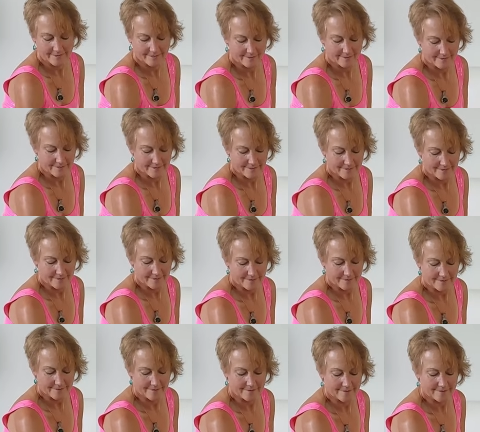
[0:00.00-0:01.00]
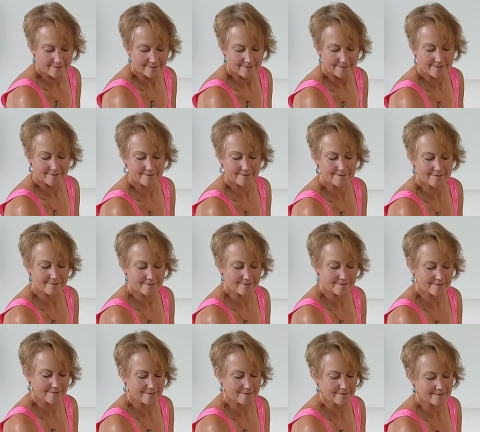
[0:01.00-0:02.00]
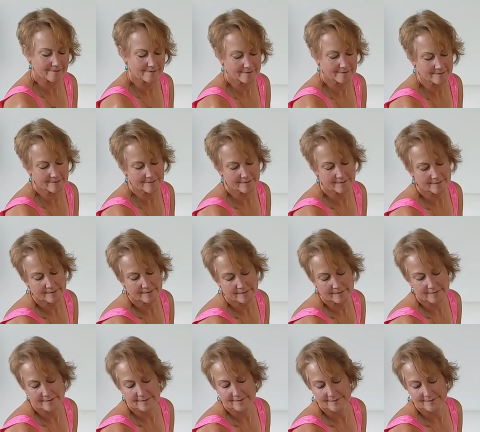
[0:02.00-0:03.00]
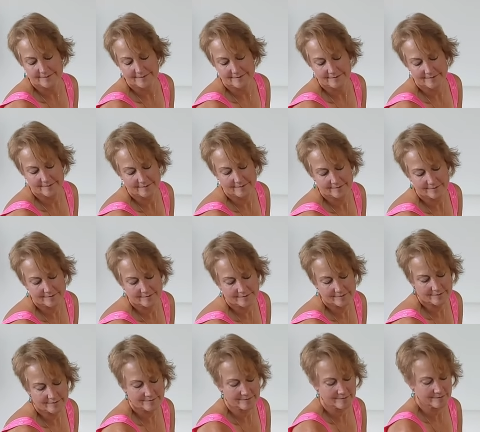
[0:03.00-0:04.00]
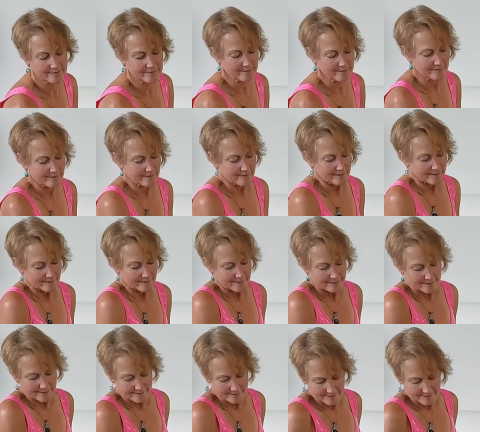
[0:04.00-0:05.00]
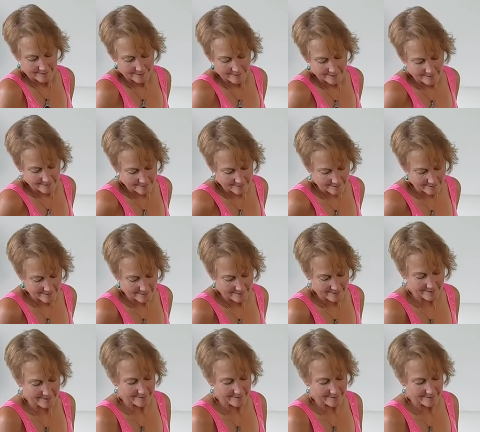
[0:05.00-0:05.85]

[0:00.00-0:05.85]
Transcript: (no one is talking)